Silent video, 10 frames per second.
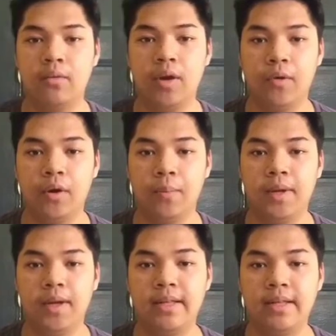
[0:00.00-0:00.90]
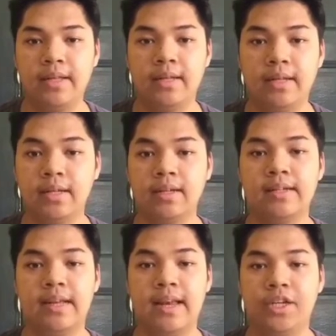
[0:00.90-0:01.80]
recruitment,
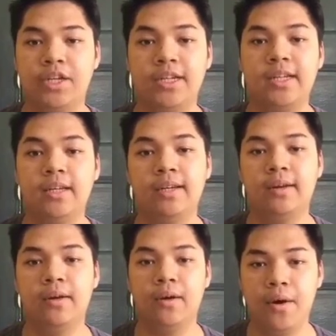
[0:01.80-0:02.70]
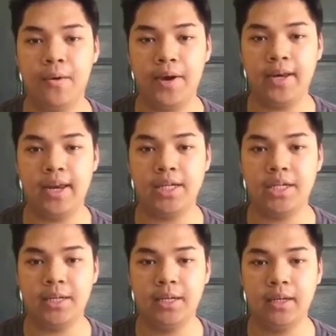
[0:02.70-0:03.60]
selection,
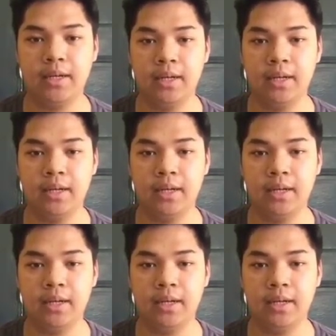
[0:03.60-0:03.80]
orientation,